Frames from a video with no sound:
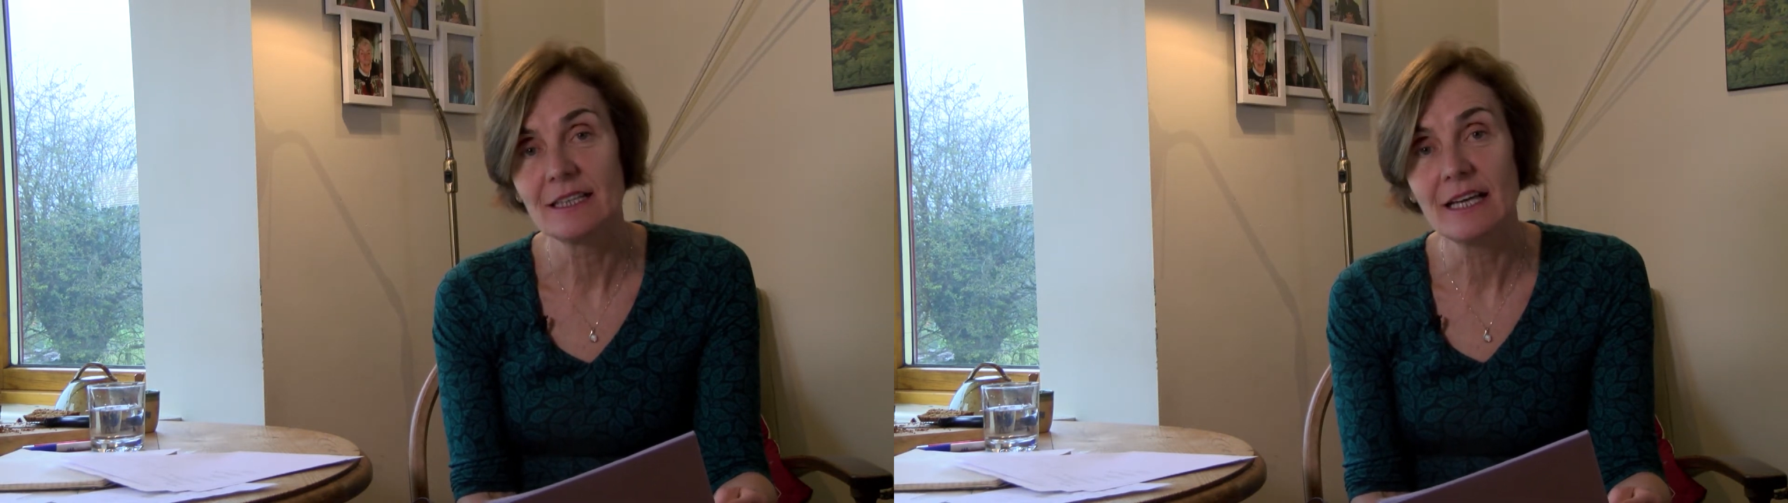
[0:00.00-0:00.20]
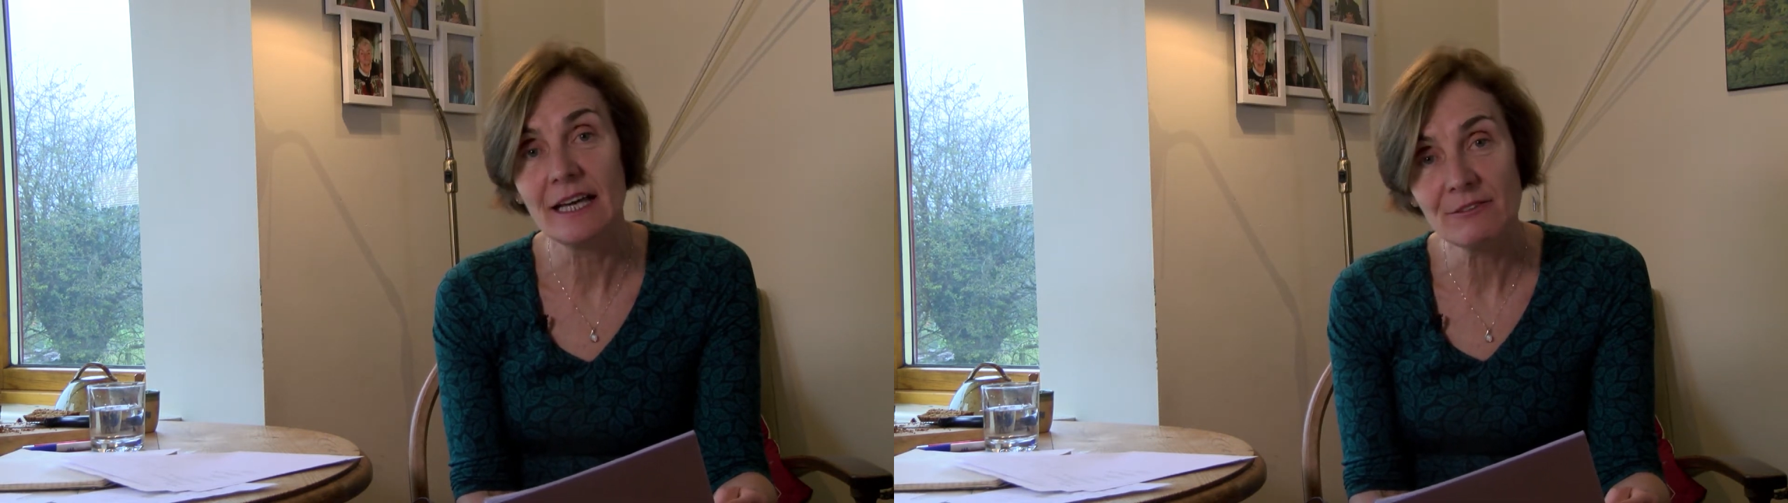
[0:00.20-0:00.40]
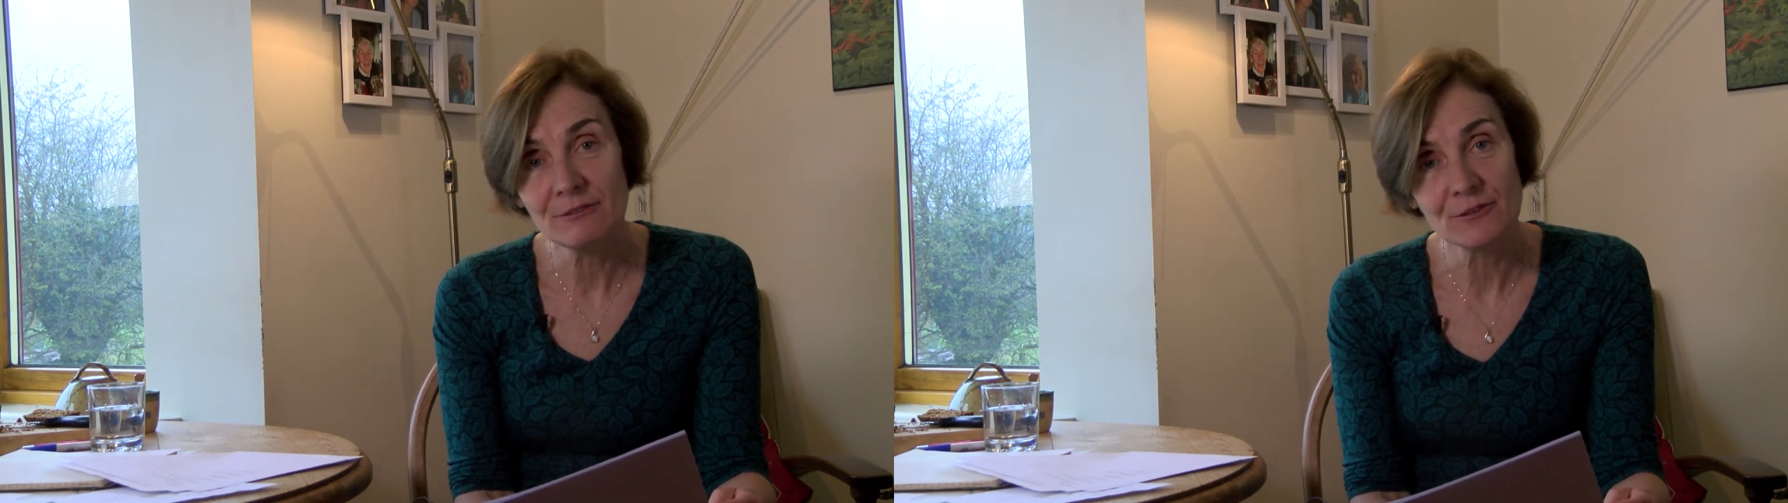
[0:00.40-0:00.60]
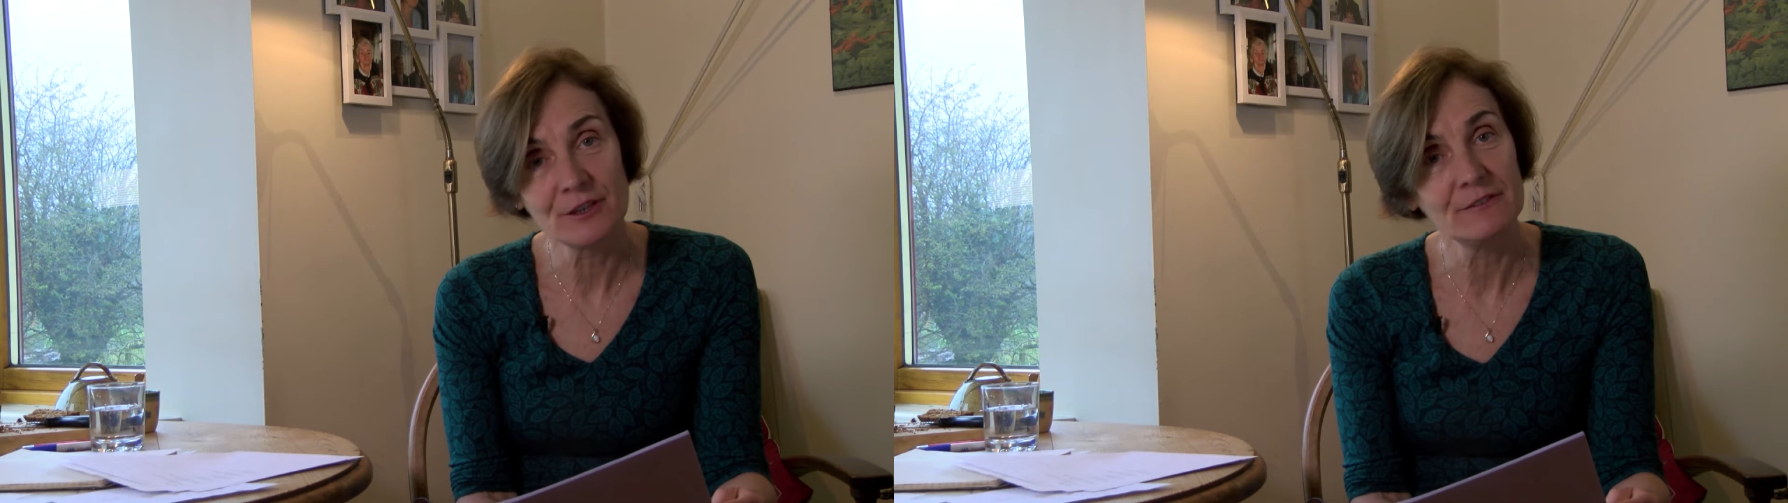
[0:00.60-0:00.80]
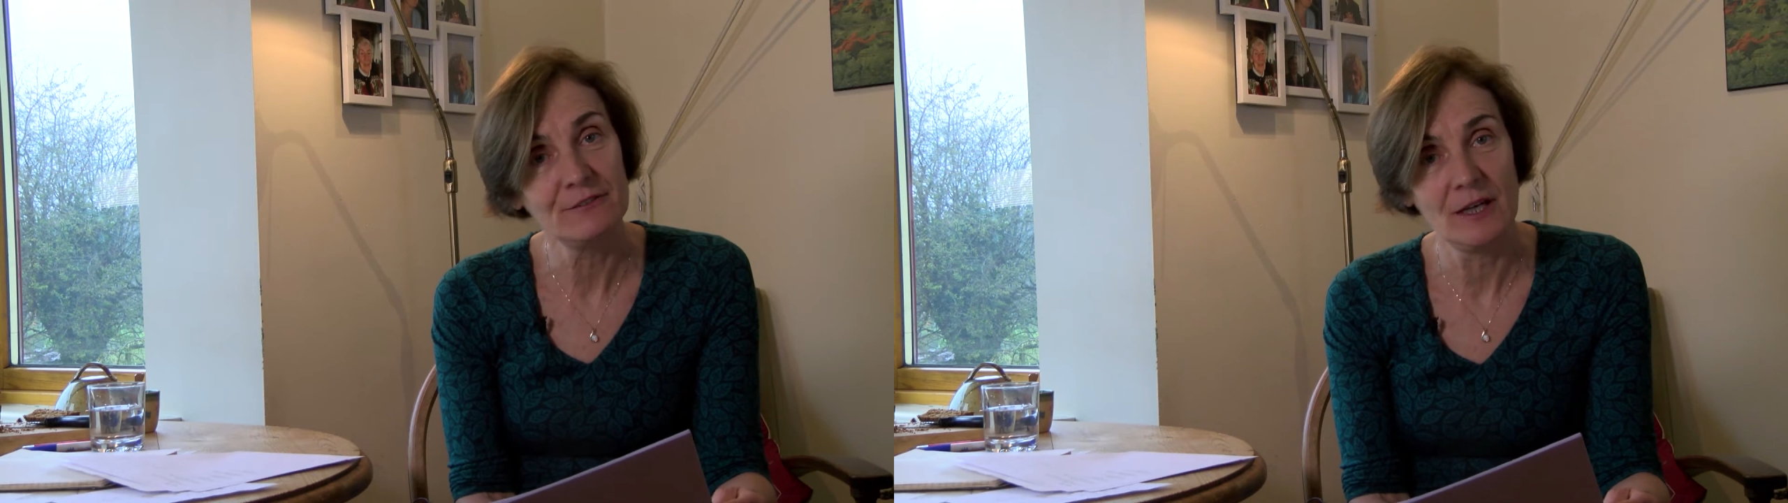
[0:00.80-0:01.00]

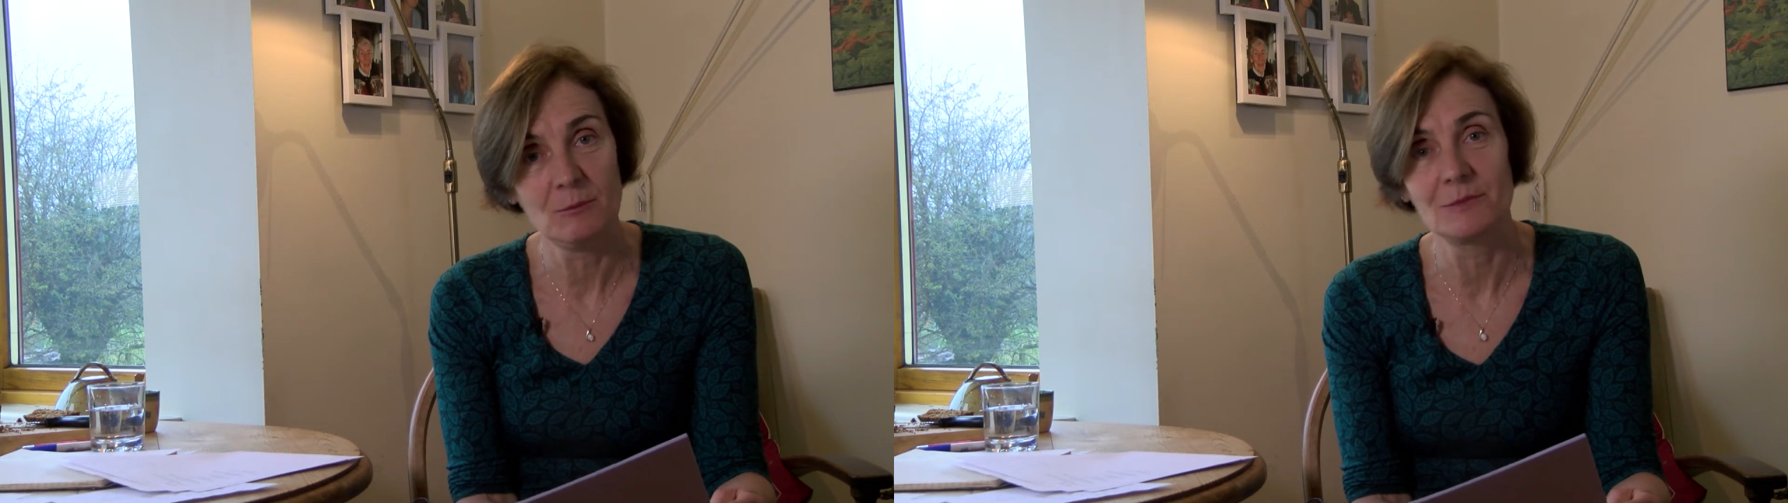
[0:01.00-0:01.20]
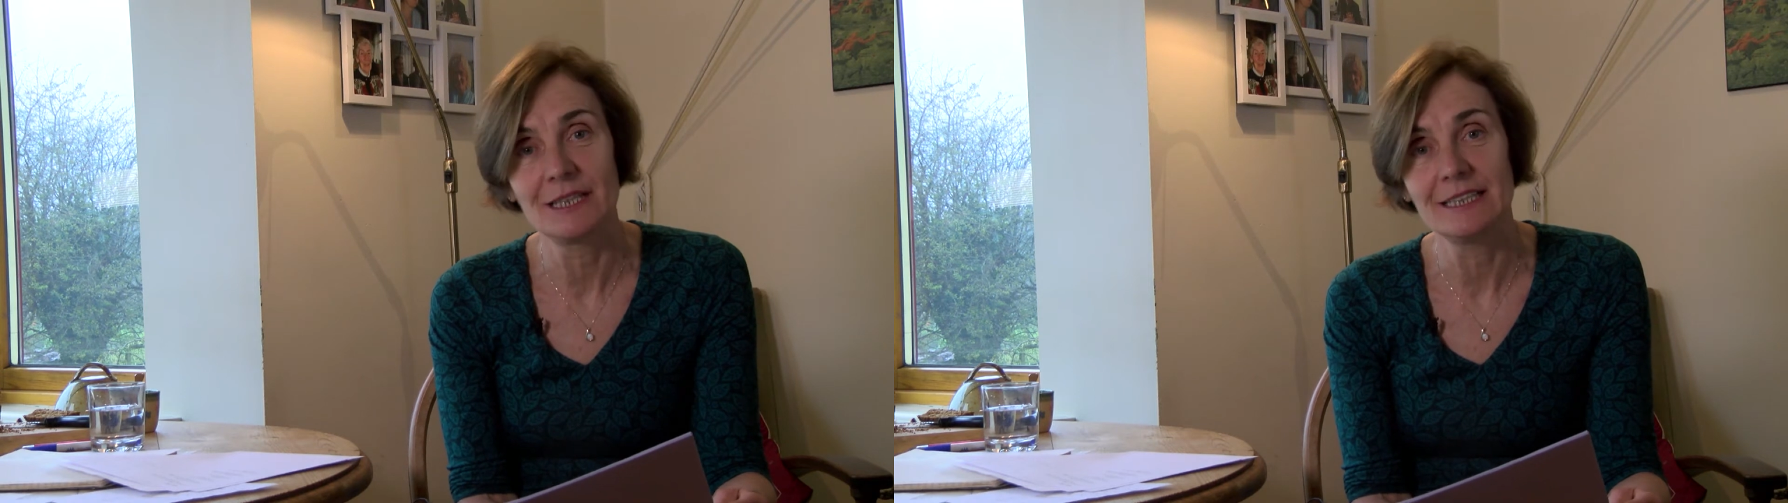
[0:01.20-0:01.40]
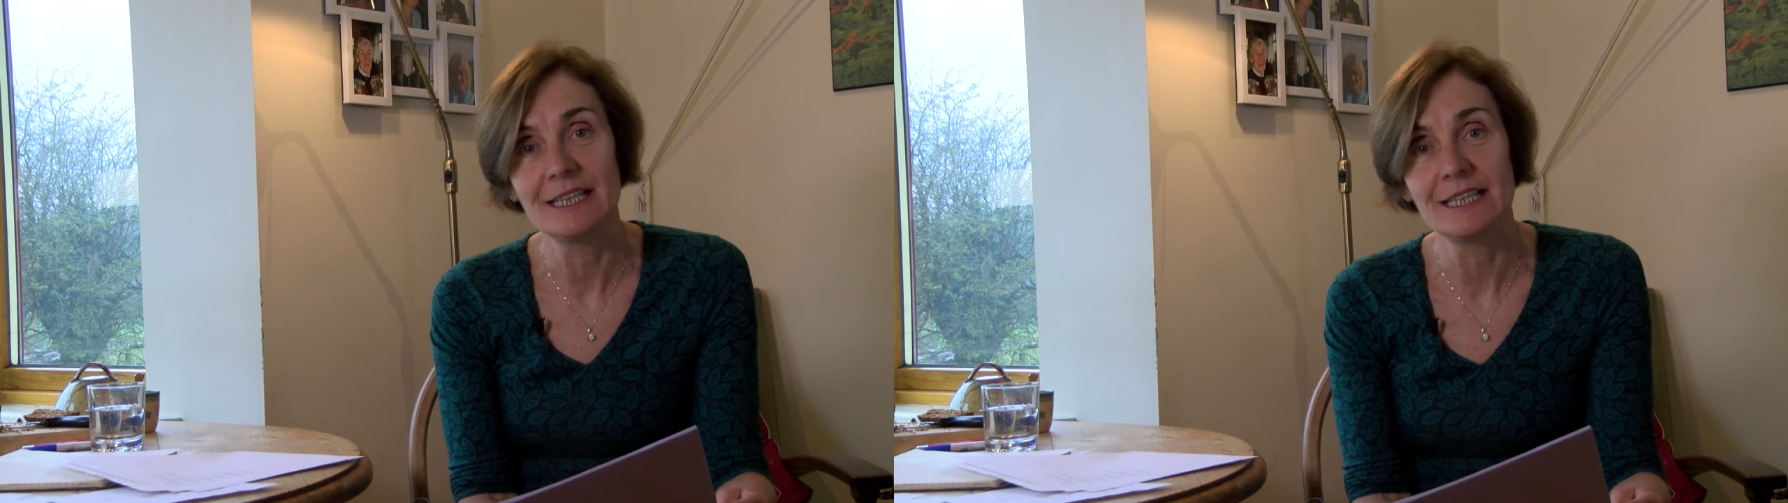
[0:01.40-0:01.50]
Every family